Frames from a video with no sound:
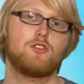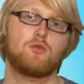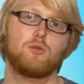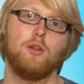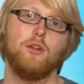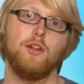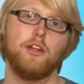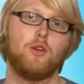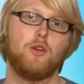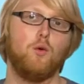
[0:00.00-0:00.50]

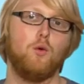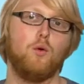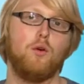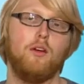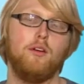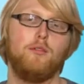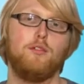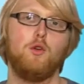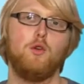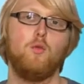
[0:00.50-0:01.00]
really
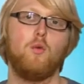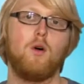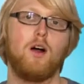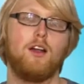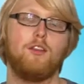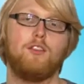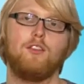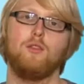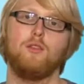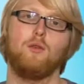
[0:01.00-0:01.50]
cool. If you
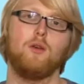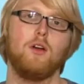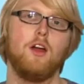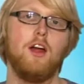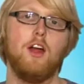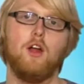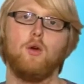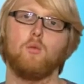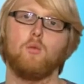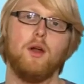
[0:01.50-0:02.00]
want to
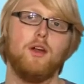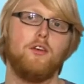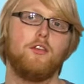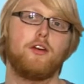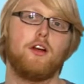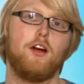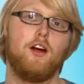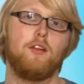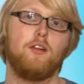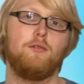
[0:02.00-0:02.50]

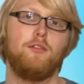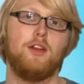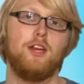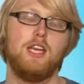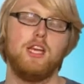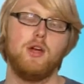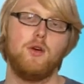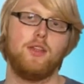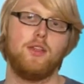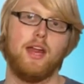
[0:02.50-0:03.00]
render out a
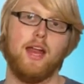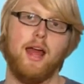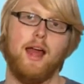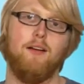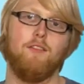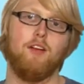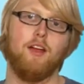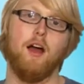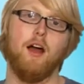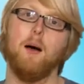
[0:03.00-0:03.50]
video and then
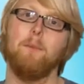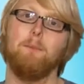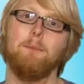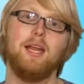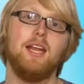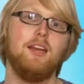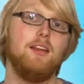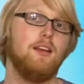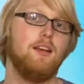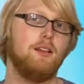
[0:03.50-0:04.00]
have it
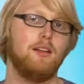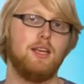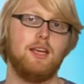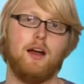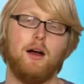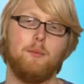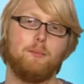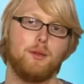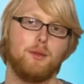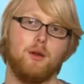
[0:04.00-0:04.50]
immediately
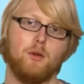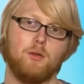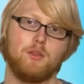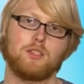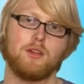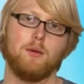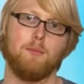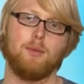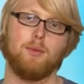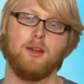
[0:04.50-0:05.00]
upload
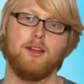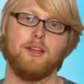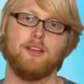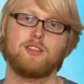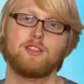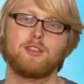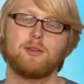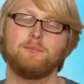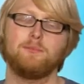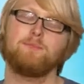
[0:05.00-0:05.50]

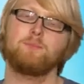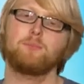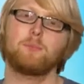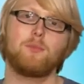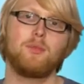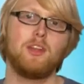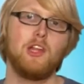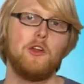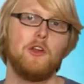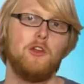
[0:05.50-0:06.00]
someplace,
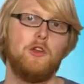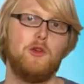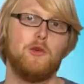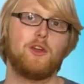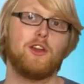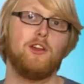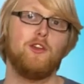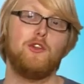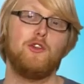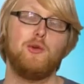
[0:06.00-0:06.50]
you
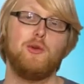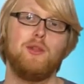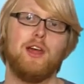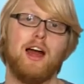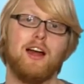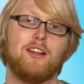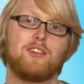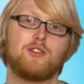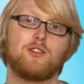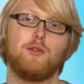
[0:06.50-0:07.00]
can do
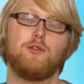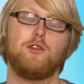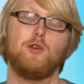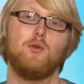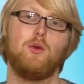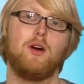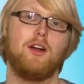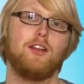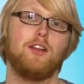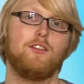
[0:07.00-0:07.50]
that. So if
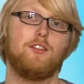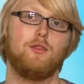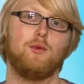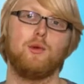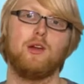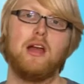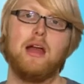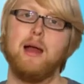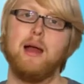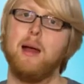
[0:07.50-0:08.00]
you want it
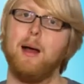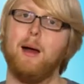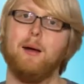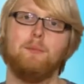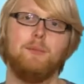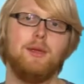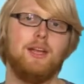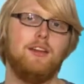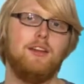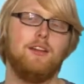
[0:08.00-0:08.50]
to
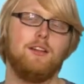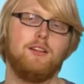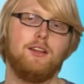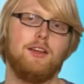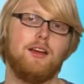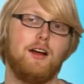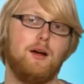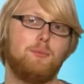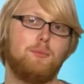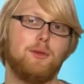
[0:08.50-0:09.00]

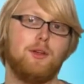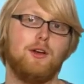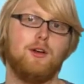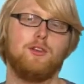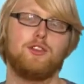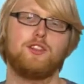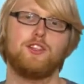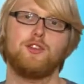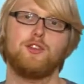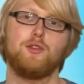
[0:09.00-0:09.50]
immediately
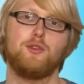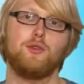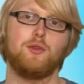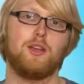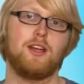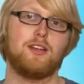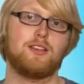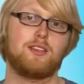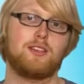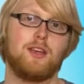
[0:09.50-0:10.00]
upload to,
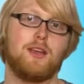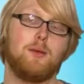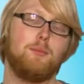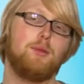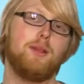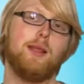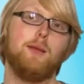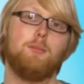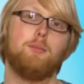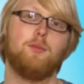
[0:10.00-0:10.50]
let's say,
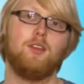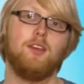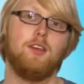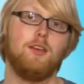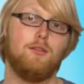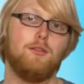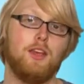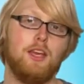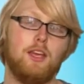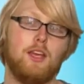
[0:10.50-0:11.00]
Blip
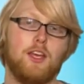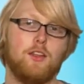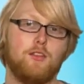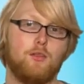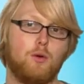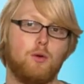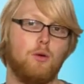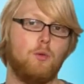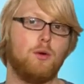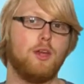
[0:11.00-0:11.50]
TV is
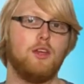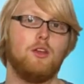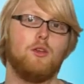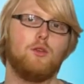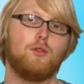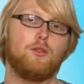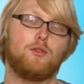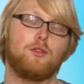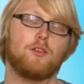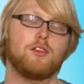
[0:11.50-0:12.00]
what we
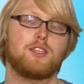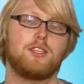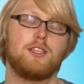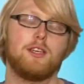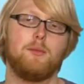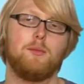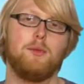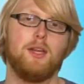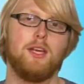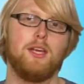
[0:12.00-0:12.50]
use for
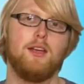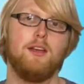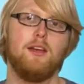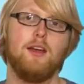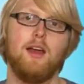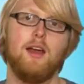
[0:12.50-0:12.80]
CMD,